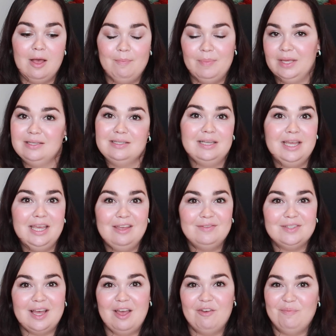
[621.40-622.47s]
big
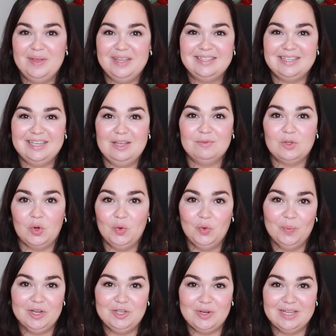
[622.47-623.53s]
sleeves. I have big sleeves on all
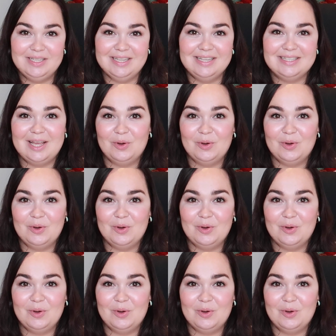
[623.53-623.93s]
my dresses